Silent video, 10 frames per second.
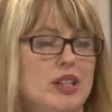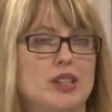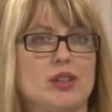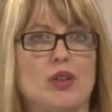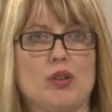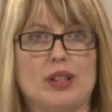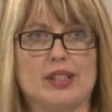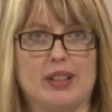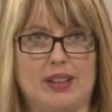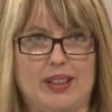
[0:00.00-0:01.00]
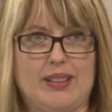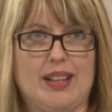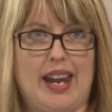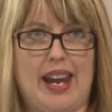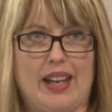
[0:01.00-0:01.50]
so it's going to
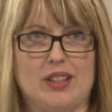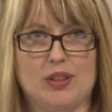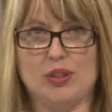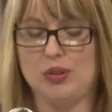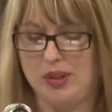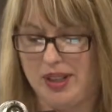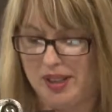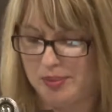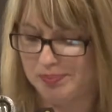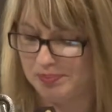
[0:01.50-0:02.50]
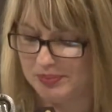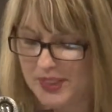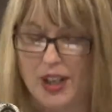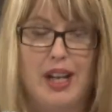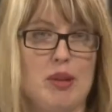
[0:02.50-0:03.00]
add to
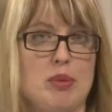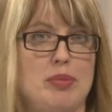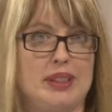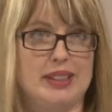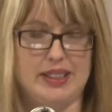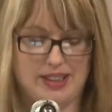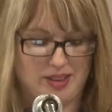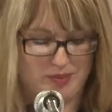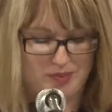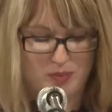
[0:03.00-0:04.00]
our capabilities.